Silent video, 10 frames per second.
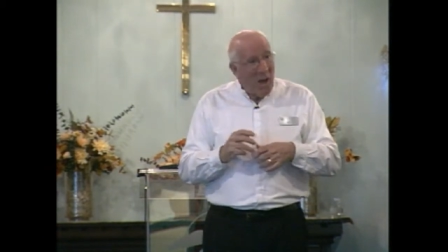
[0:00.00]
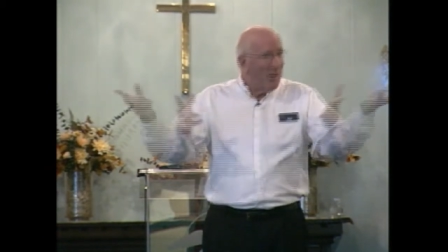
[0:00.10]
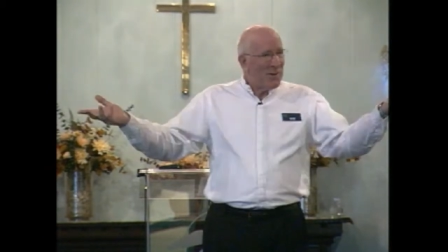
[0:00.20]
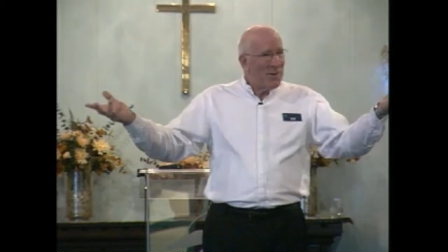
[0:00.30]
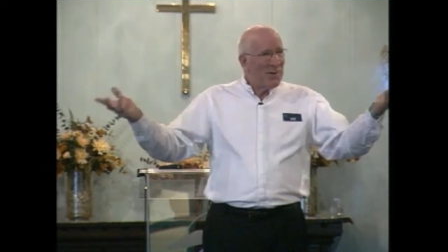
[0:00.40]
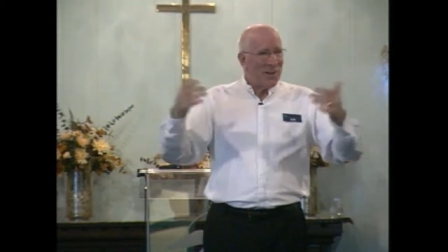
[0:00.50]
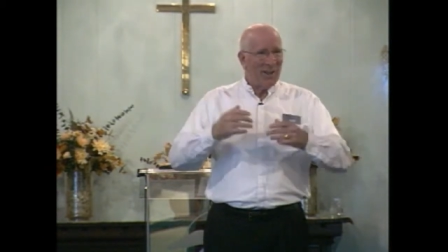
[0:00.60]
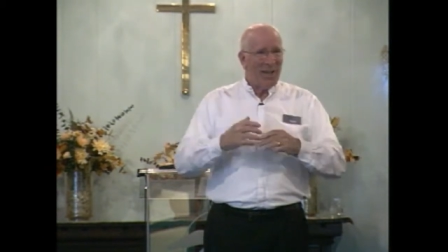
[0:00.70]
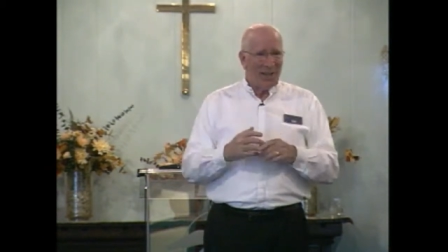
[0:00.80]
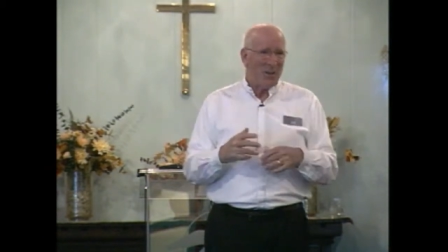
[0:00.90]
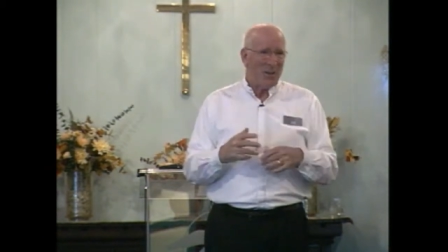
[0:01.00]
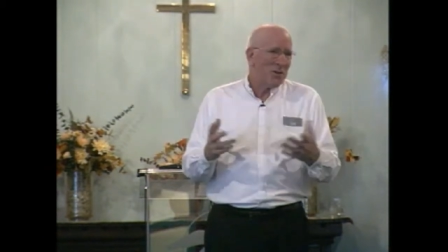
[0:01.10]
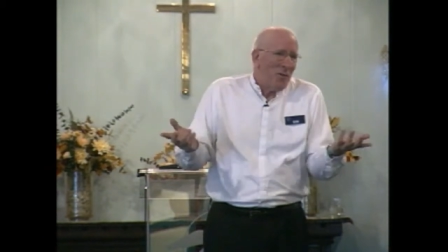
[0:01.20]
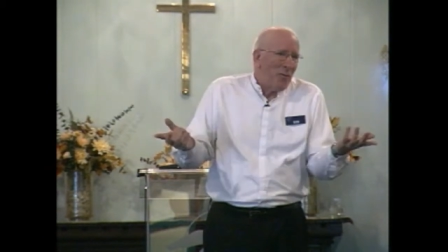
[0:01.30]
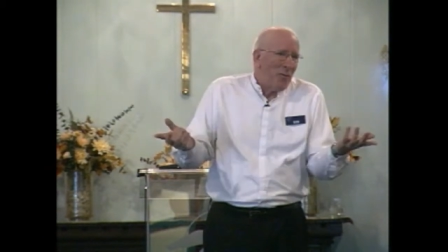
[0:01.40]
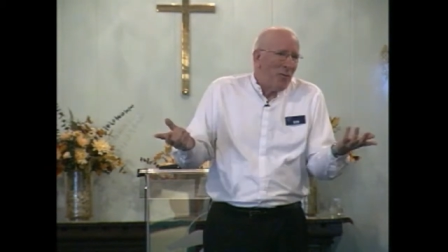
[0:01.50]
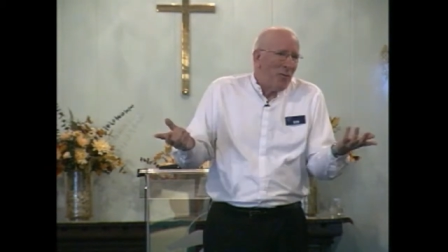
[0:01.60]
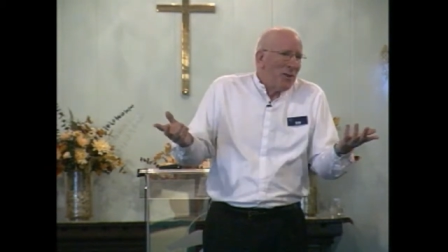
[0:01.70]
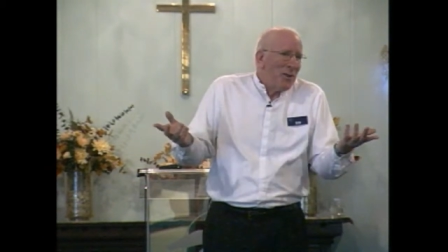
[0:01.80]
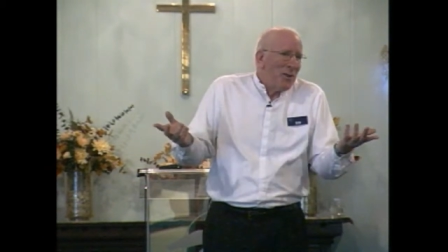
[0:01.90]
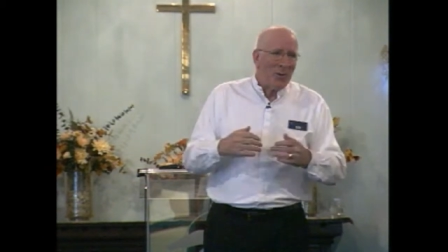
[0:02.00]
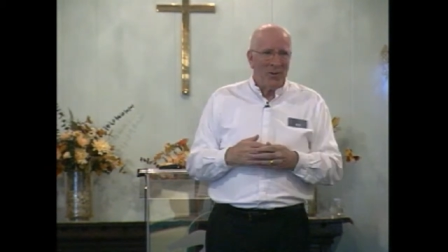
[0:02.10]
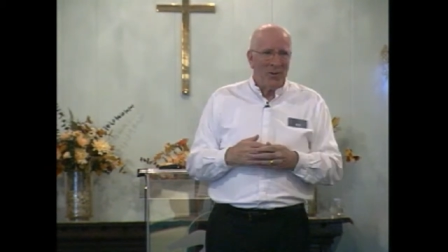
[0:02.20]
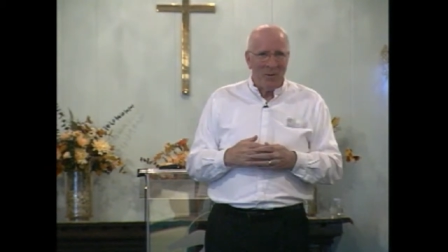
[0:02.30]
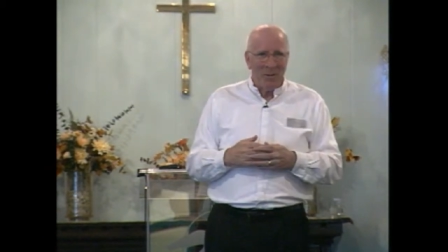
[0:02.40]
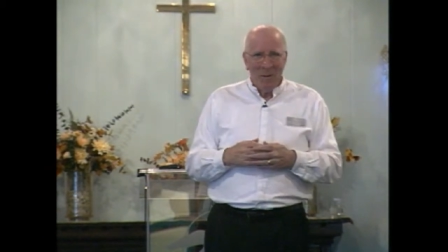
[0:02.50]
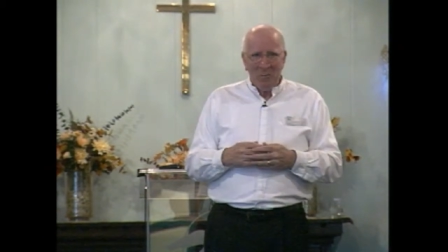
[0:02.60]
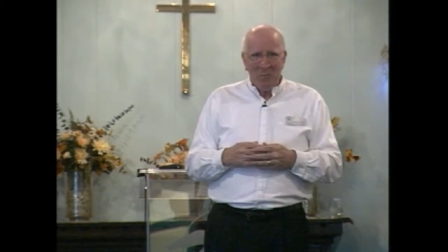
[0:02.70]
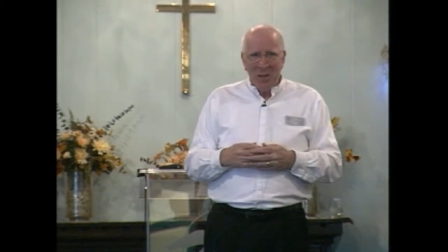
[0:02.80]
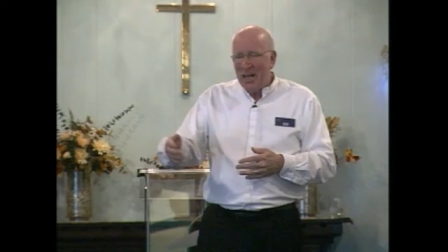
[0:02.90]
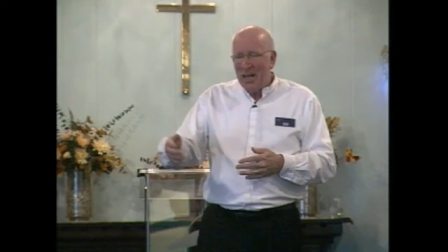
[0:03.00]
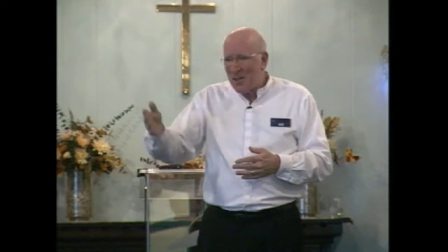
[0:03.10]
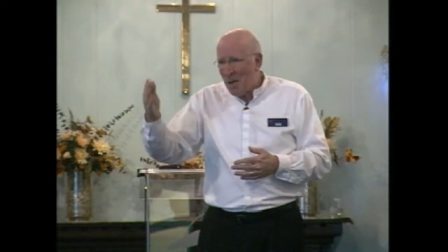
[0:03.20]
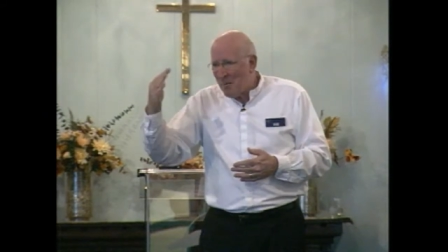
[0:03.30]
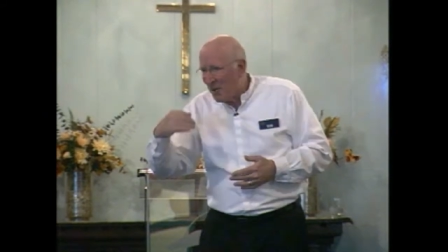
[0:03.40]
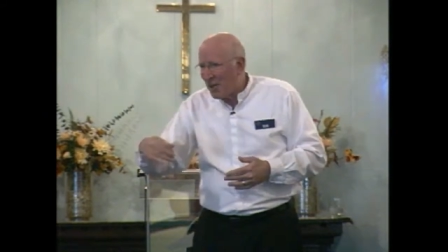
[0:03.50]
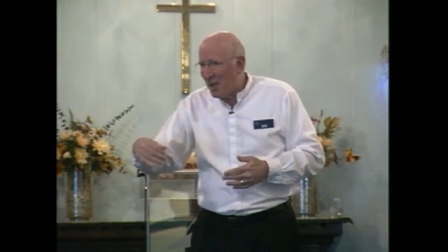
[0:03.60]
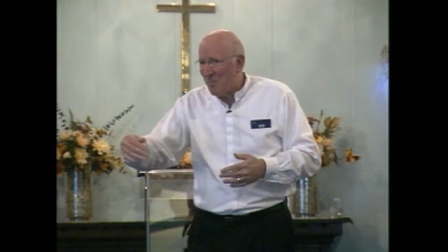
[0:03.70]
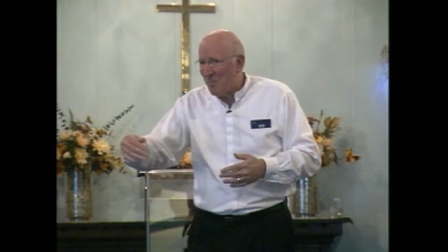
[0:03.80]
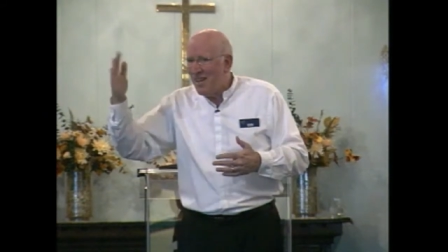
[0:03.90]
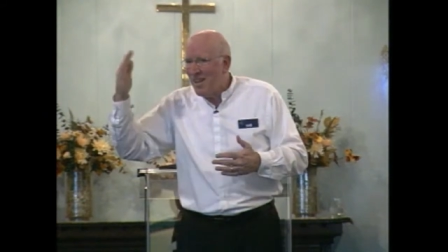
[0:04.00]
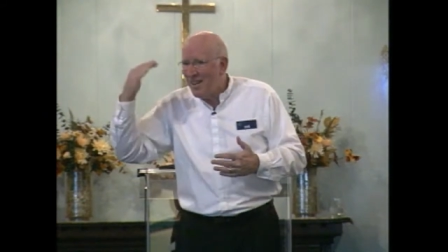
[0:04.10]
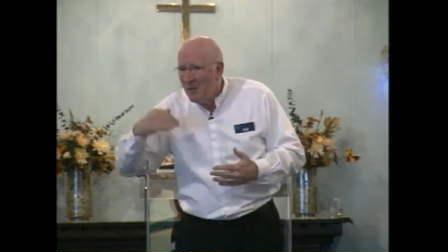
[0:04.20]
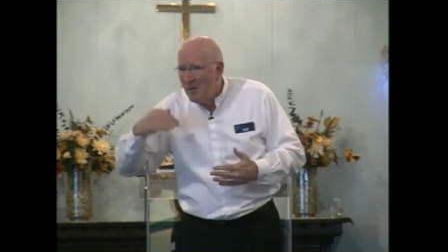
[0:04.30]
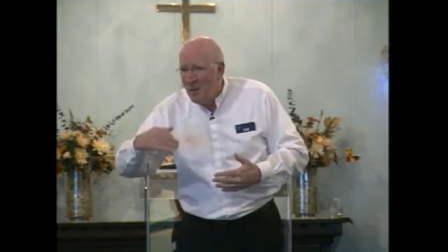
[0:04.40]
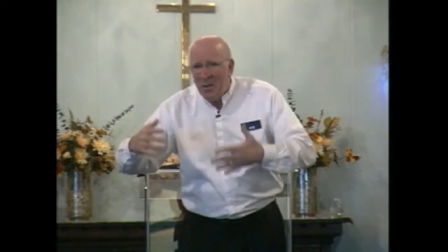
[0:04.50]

Because it's the collective. It's stuff we still hold on to. So anytime a thought comes in